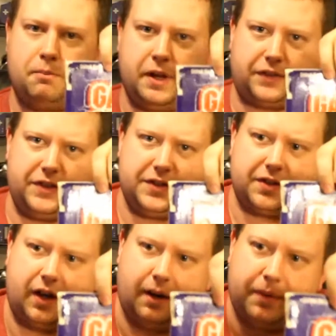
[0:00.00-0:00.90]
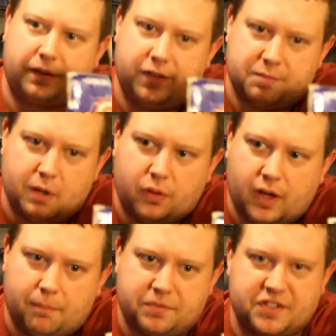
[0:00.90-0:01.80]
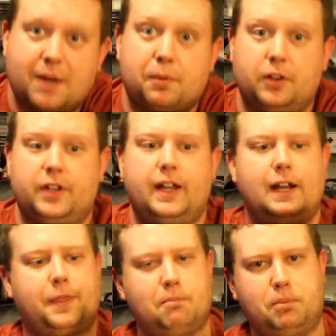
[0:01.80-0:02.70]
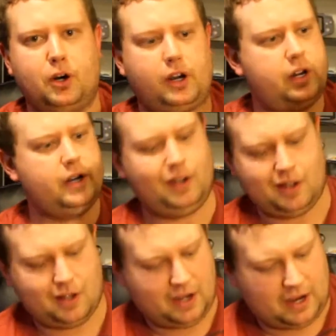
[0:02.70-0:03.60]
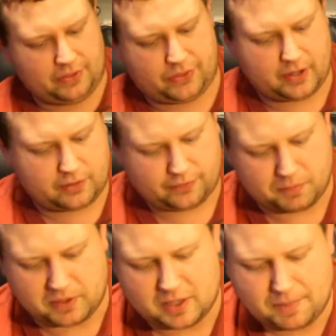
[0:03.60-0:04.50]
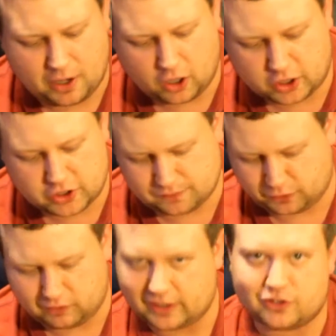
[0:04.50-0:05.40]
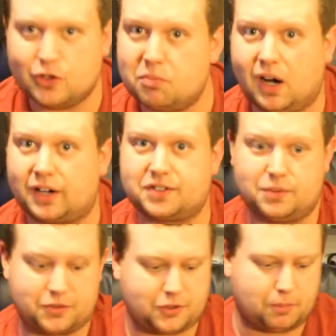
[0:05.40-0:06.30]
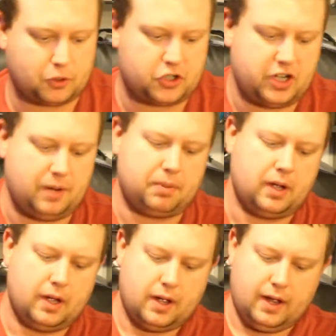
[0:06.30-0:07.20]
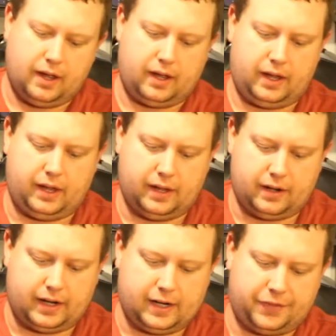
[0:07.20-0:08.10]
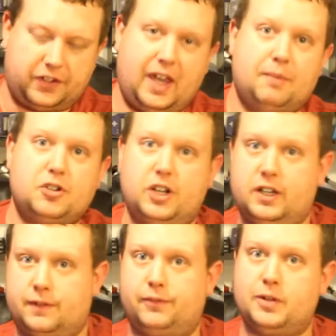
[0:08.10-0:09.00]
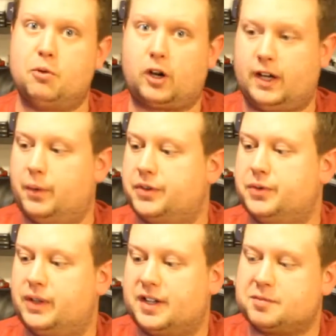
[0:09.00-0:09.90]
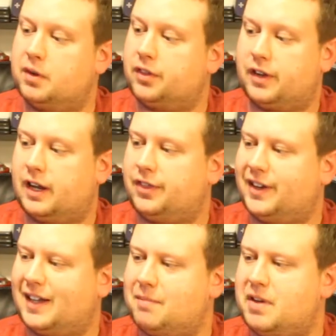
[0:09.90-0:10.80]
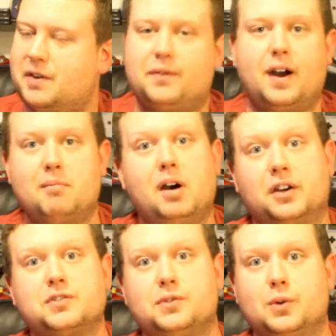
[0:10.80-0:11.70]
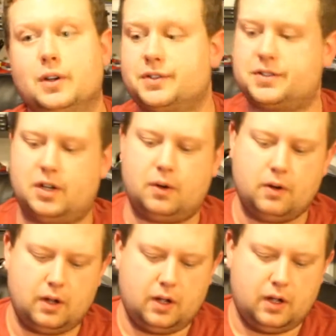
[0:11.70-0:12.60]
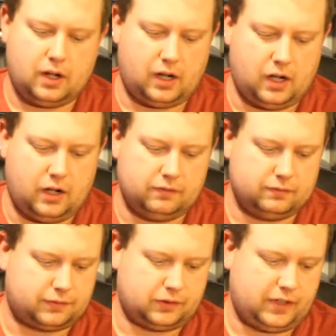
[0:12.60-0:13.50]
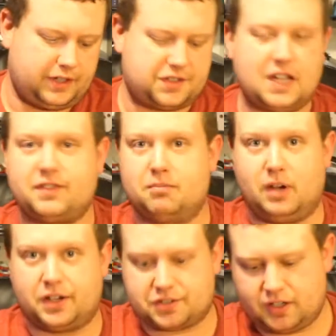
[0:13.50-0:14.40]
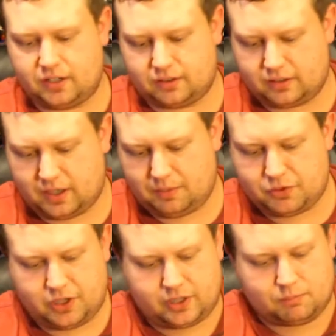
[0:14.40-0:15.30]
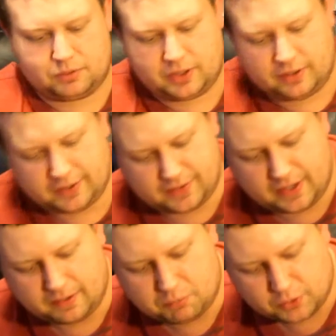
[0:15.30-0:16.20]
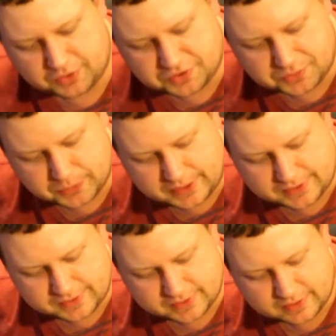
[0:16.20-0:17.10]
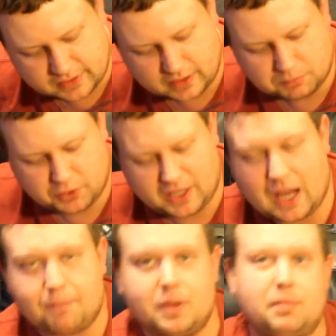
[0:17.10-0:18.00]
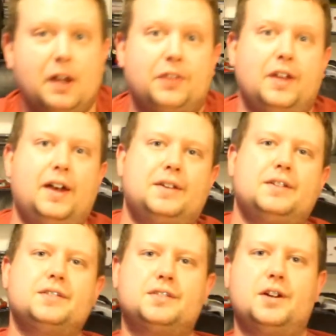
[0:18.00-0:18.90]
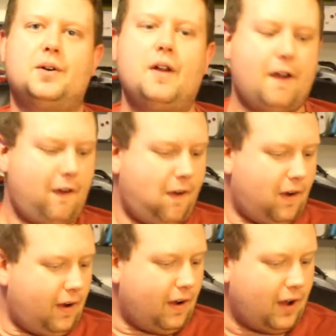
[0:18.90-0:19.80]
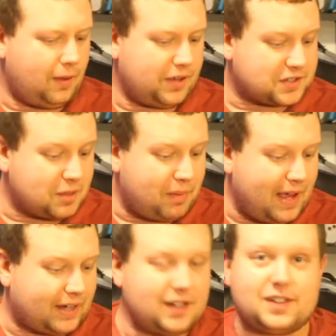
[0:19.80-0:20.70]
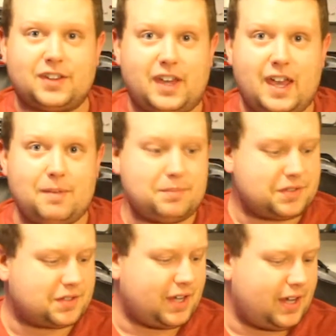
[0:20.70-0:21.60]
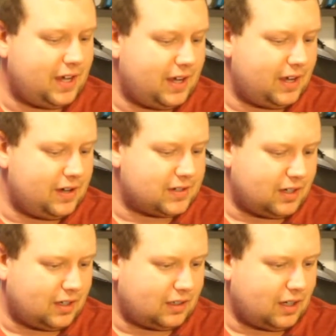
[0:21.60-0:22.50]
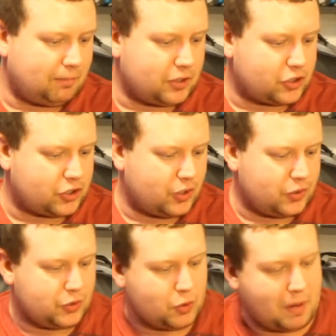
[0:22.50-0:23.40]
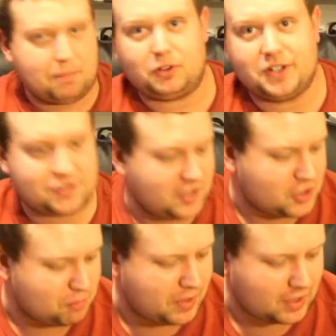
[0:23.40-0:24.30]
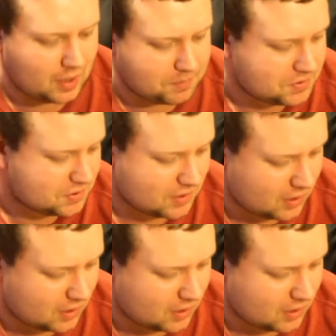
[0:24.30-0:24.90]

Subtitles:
Picked these both up separately. I got the book, I think, from an eBay auction for like $2. It was super cheap. And I got the Game Genie at the flea market I went to last month, and I think I paid $5 for it. So for like $7 getting the Game Genie complete like that, pretty sweet. Pretty happy about that. So let's get back into the games, and I'm going to show you my PlayStation pickups.